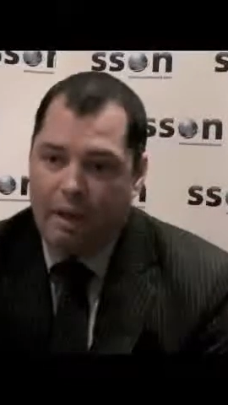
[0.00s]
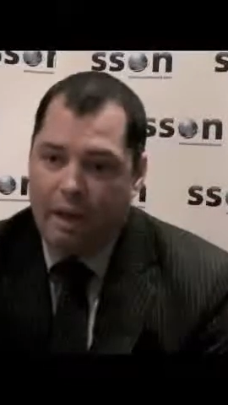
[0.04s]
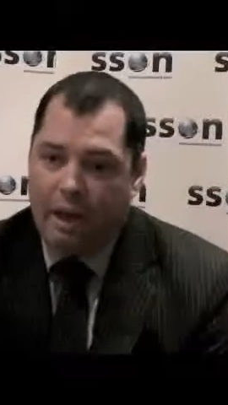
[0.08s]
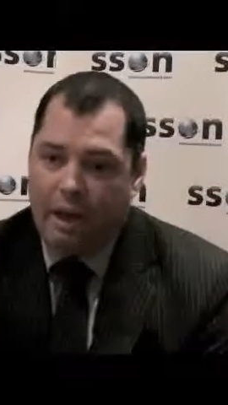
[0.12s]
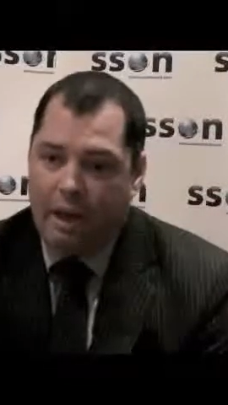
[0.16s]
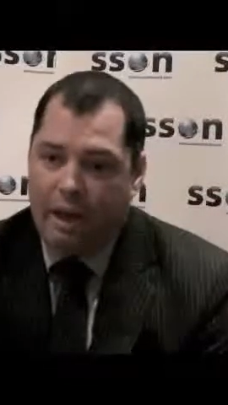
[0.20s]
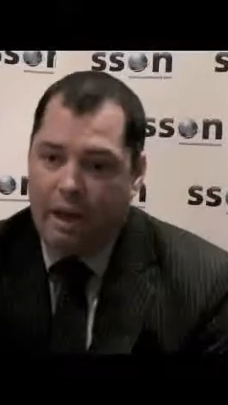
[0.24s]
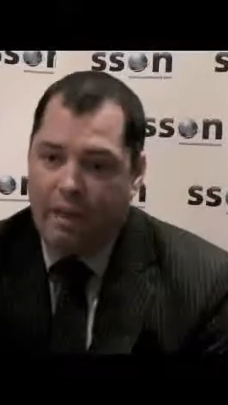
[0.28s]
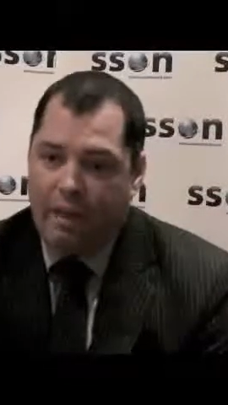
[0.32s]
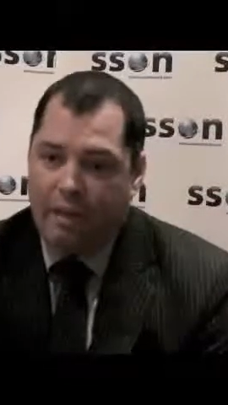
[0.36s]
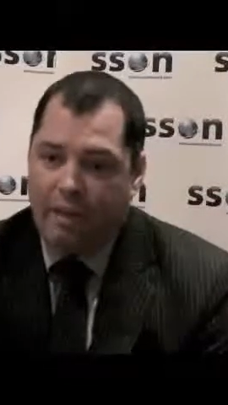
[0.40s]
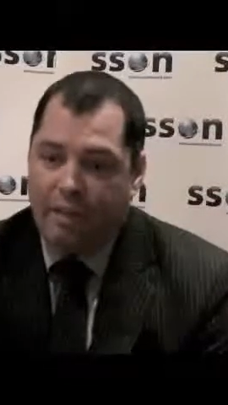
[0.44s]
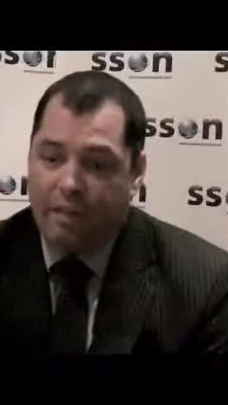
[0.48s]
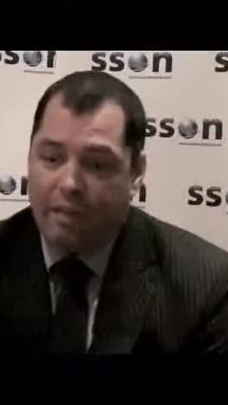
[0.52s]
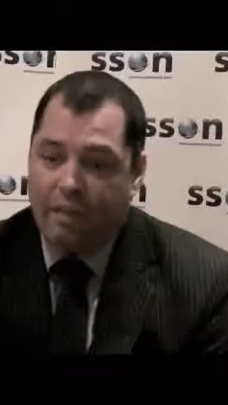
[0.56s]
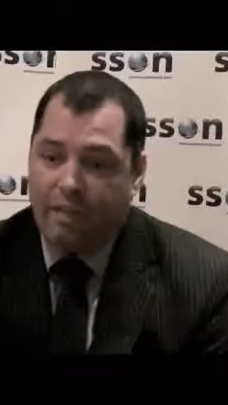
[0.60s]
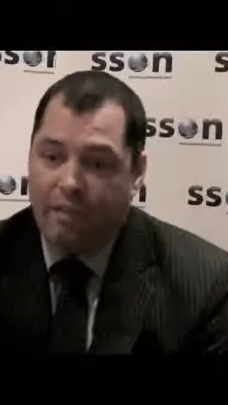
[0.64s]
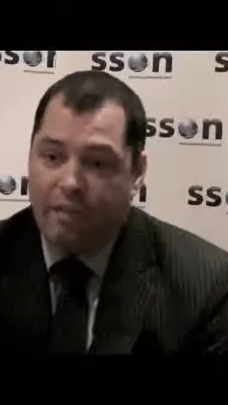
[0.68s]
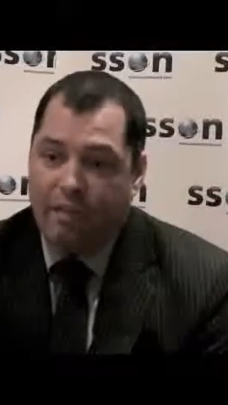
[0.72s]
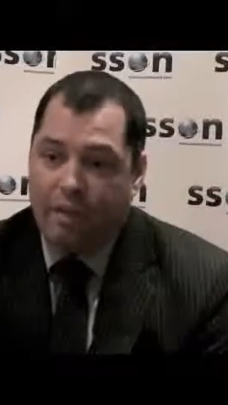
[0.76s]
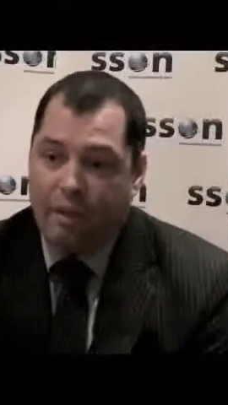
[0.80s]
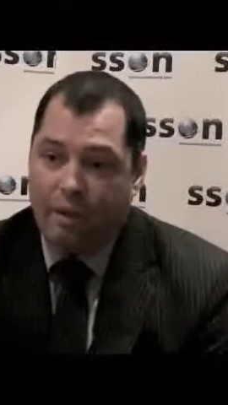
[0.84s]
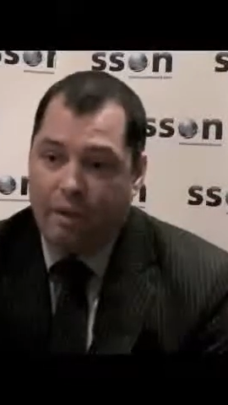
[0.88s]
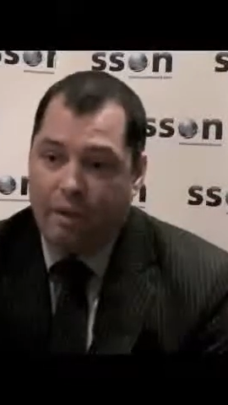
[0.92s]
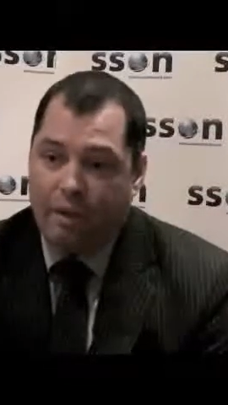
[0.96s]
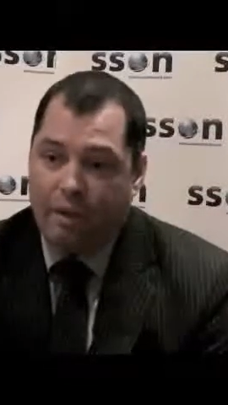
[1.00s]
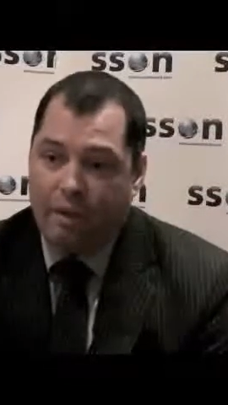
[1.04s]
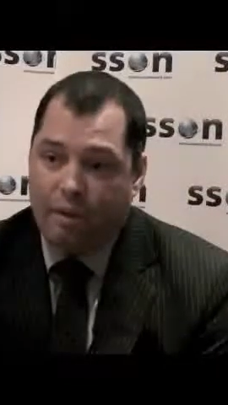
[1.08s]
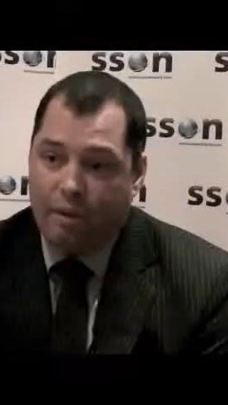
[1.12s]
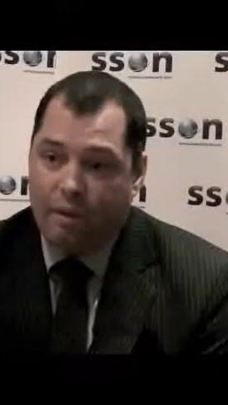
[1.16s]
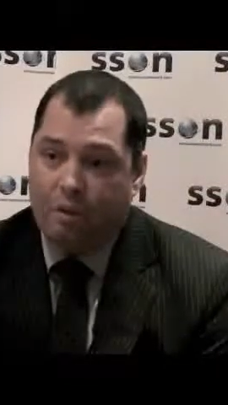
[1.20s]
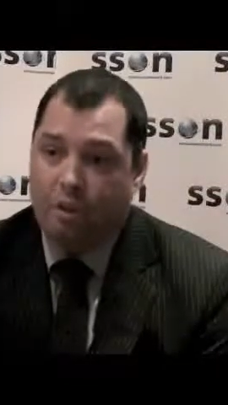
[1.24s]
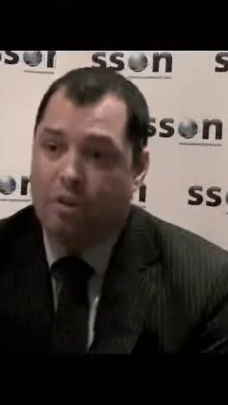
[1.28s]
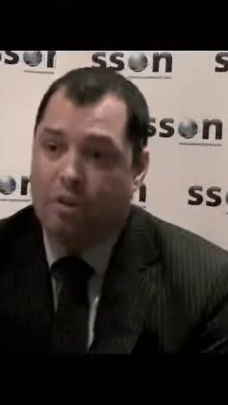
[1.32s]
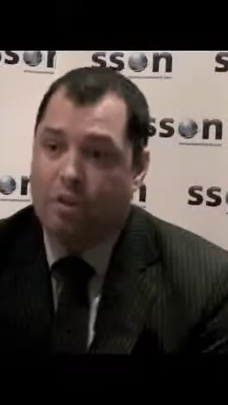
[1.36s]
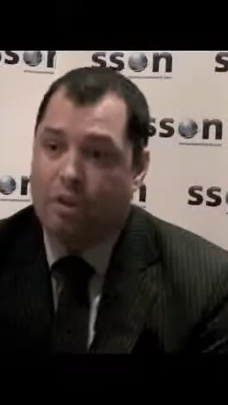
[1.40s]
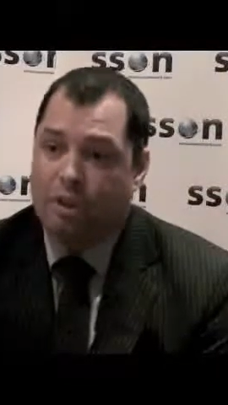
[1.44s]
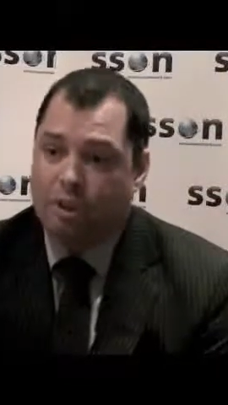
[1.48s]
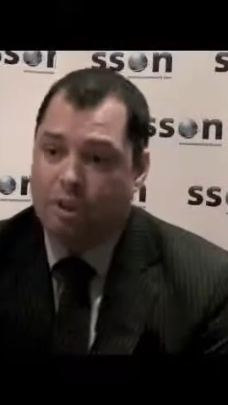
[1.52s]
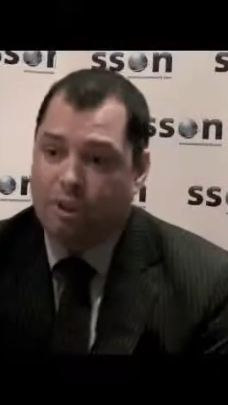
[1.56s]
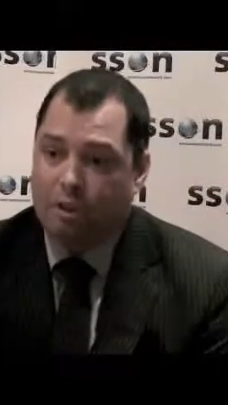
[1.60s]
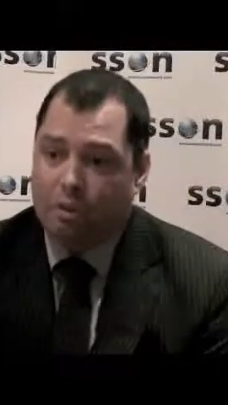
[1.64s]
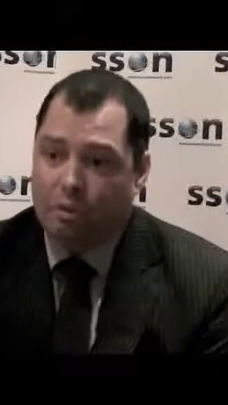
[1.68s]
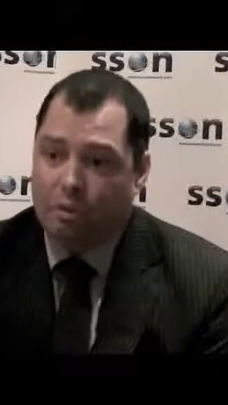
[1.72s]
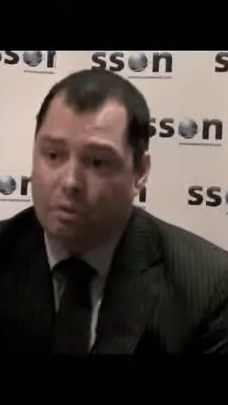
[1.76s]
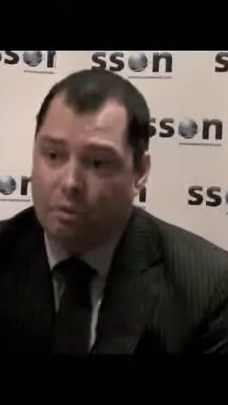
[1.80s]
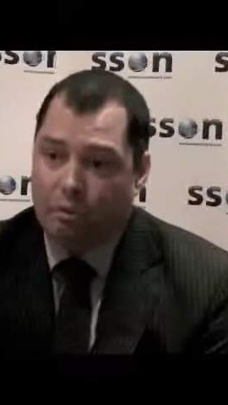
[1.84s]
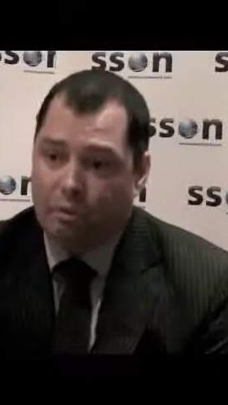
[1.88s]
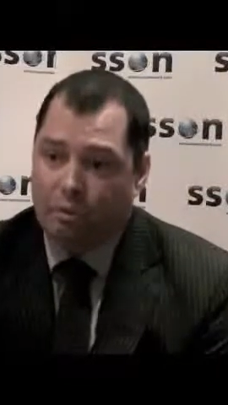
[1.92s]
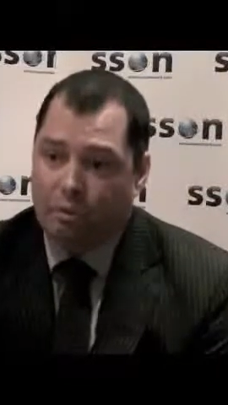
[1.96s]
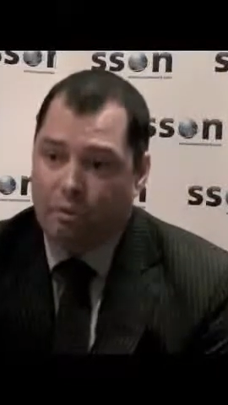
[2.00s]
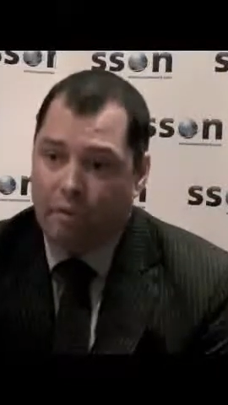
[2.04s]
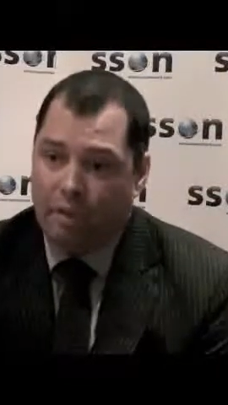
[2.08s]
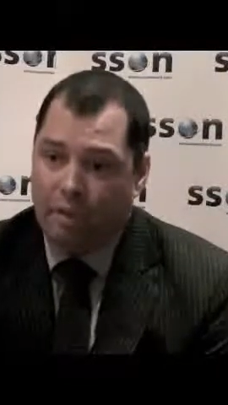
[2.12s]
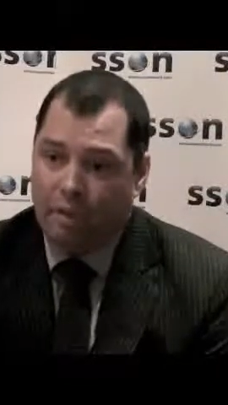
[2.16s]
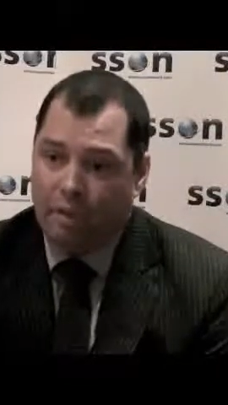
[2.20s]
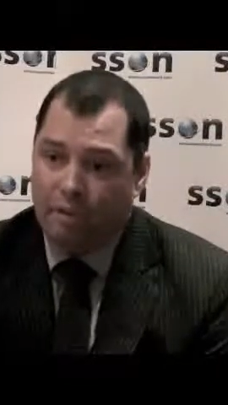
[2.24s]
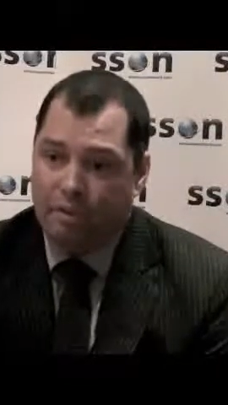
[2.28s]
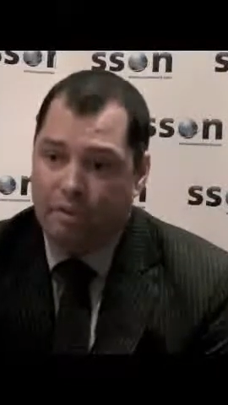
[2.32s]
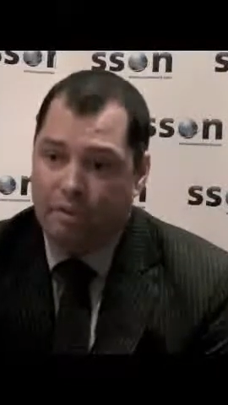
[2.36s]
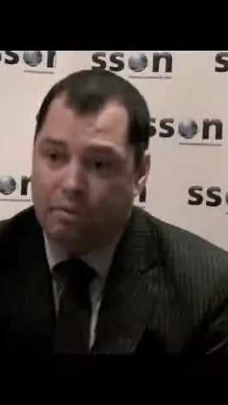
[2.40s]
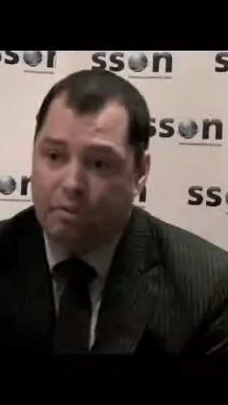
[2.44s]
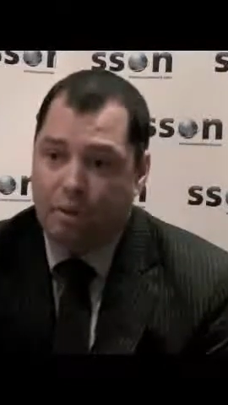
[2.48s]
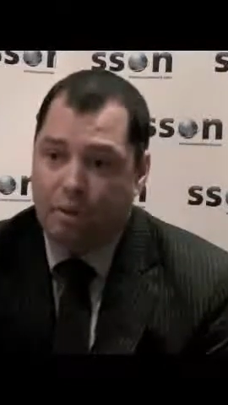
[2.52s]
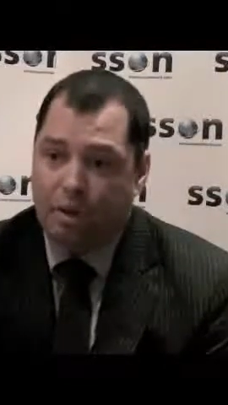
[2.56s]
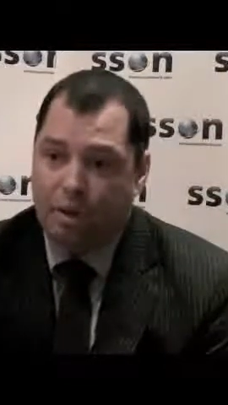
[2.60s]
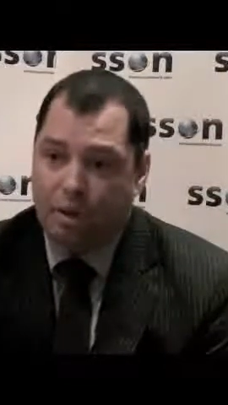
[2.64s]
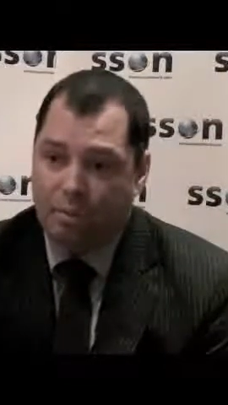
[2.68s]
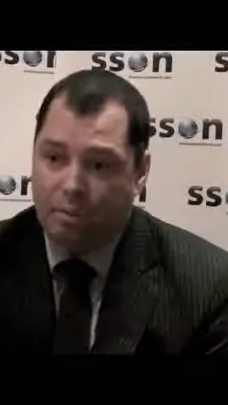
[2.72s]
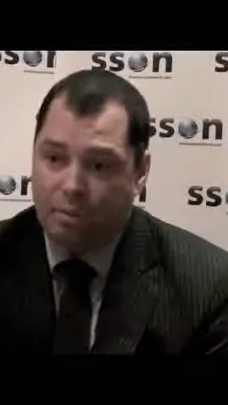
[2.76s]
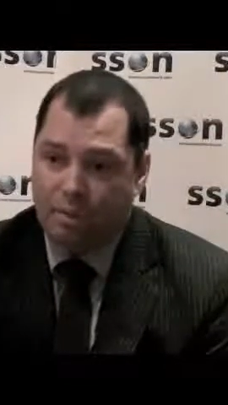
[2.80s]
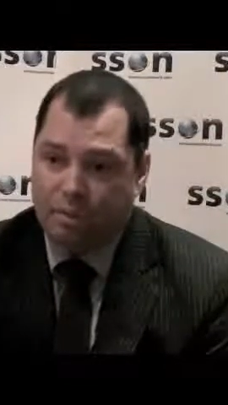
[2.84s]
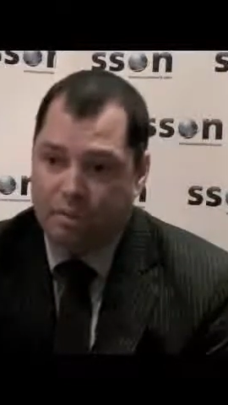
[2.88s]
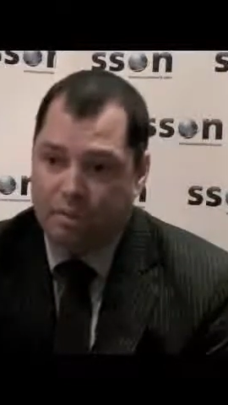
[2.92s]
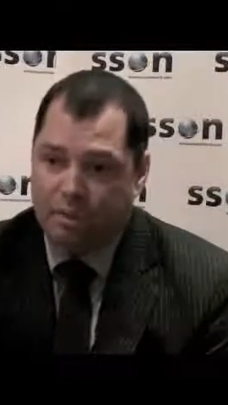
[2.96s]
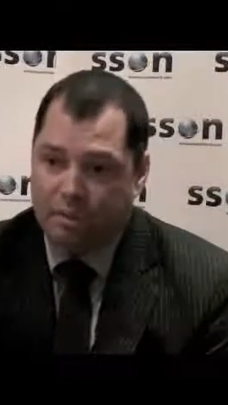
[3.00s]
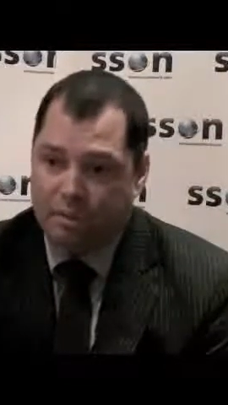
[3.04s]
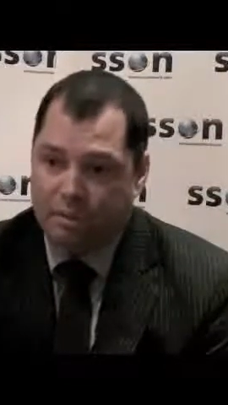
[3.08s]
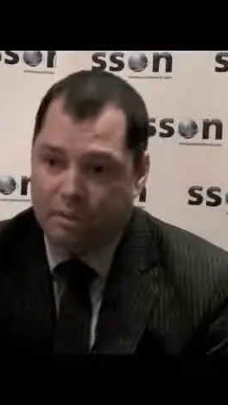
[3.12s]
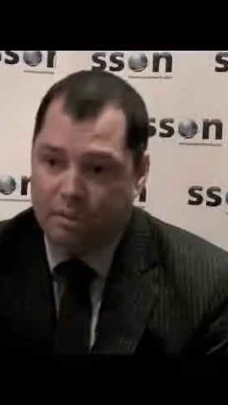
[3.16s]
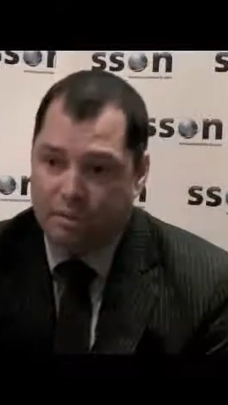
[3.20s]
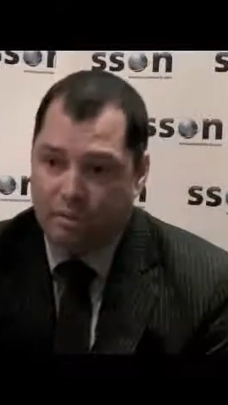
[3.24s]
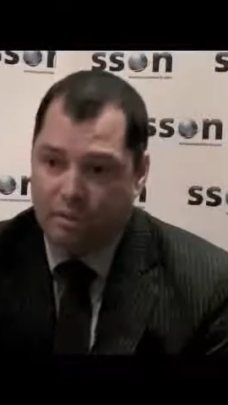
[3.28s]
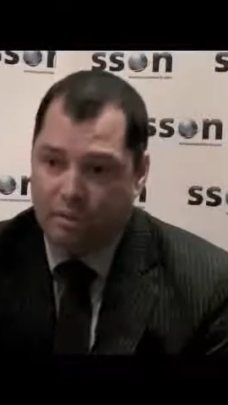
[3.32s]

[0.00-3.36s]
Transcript: the traditional things that run our business.